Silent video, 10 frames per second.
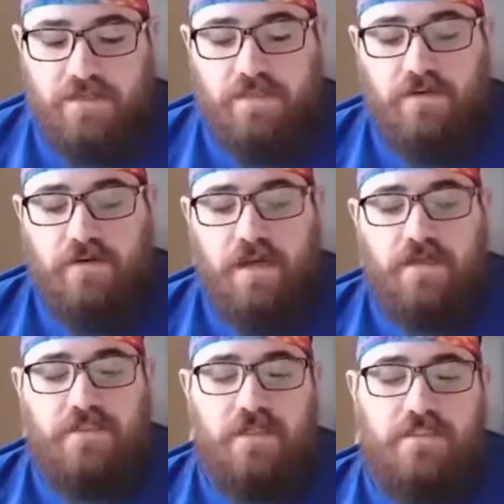So I
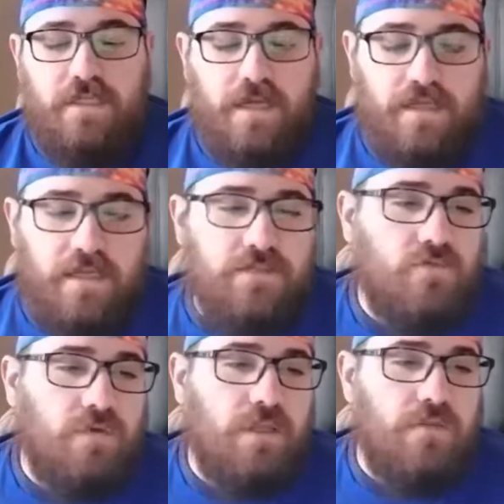got Josh Allen at
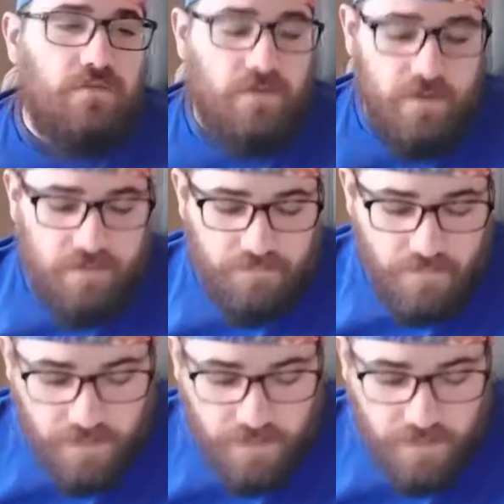23.